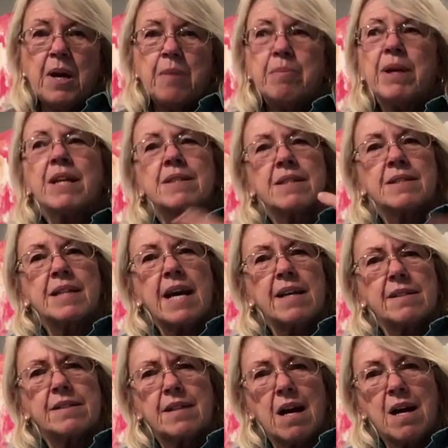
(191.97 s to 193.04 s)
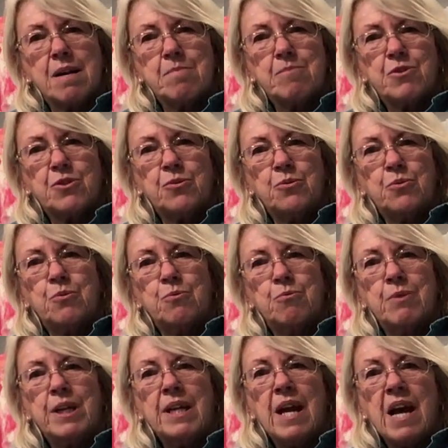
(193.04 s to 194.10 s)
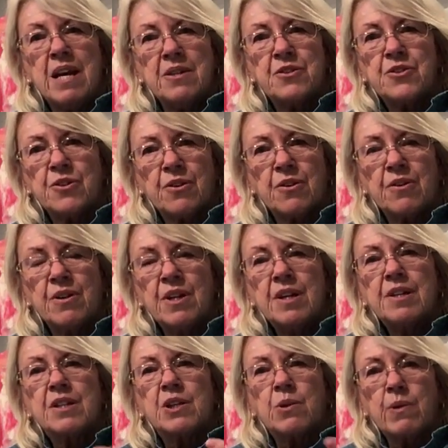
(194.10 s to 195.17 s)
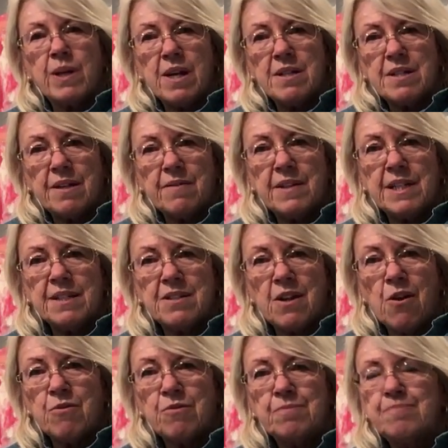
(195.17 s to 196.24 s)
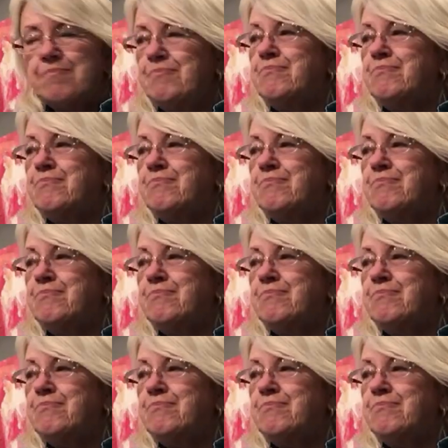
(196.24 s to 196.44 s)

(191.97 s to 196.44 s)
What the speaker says: because it takes time to re-enter the creativity zone.